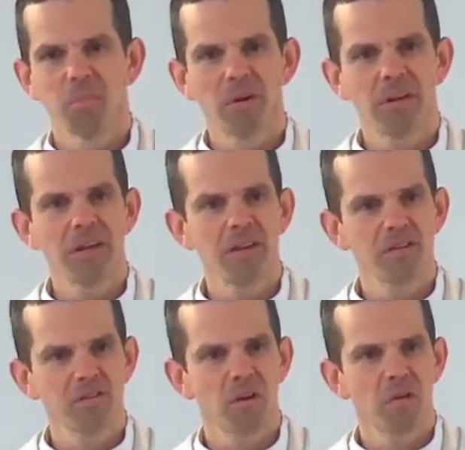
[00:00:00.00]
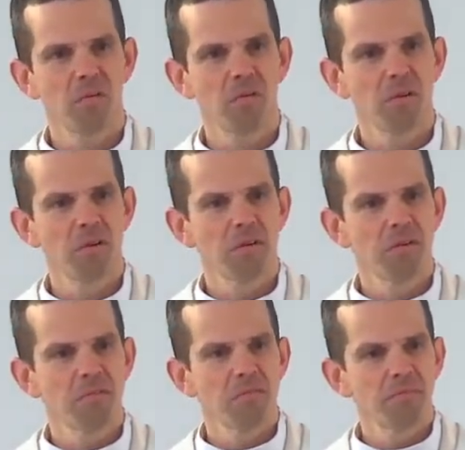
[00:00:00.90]
Body, soul,
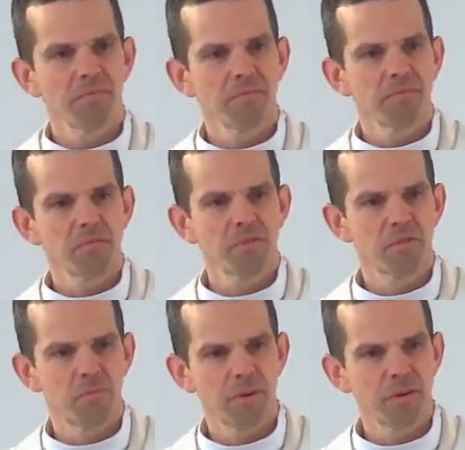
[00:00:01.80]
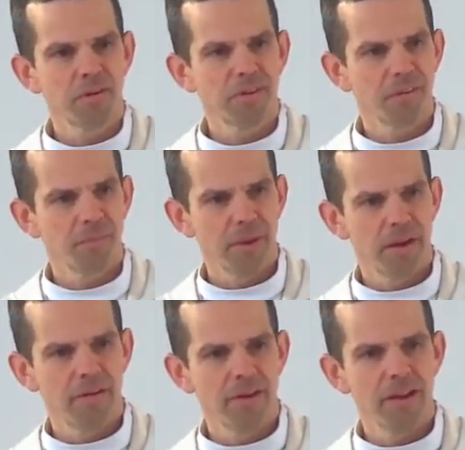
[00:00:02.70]
spirit of
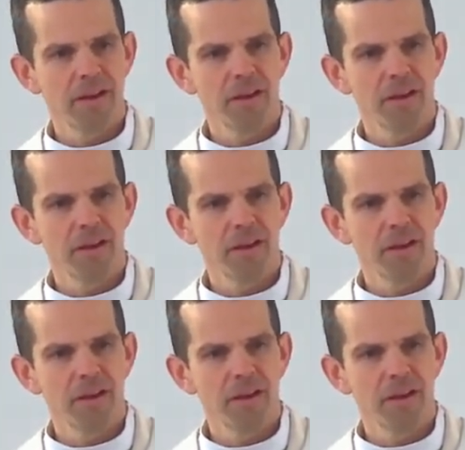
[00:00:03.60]
Mary